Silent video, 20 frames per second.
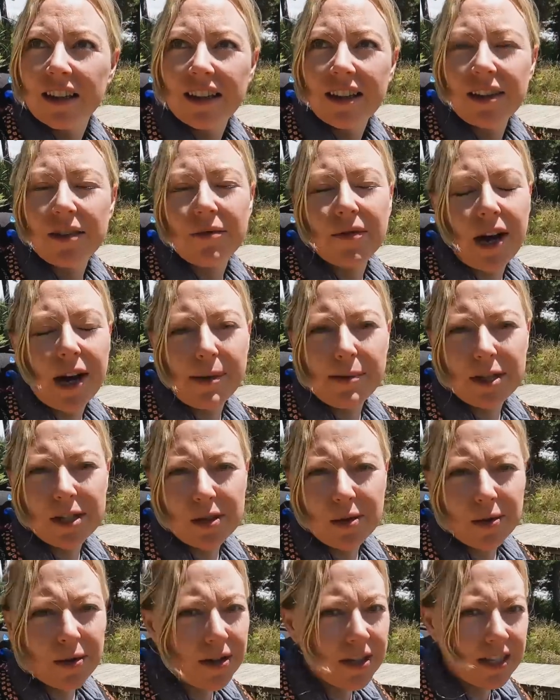the
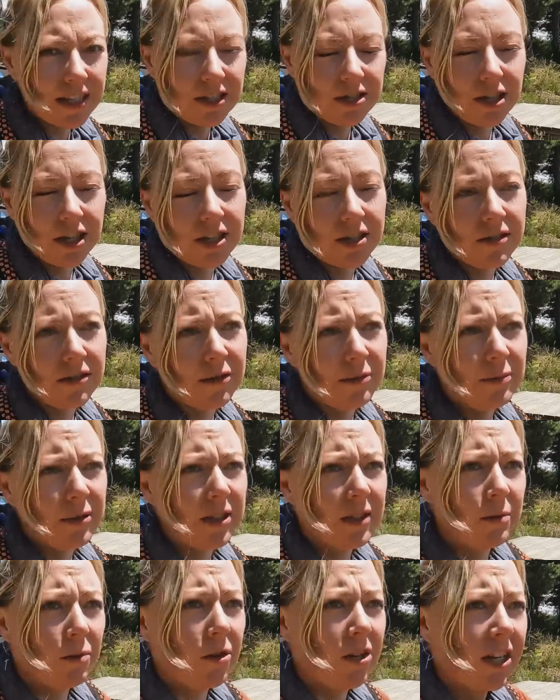environment totally changed from
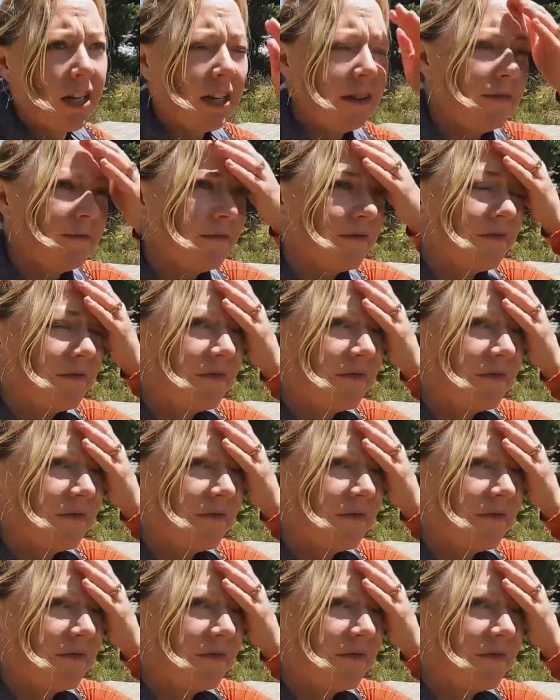this morning.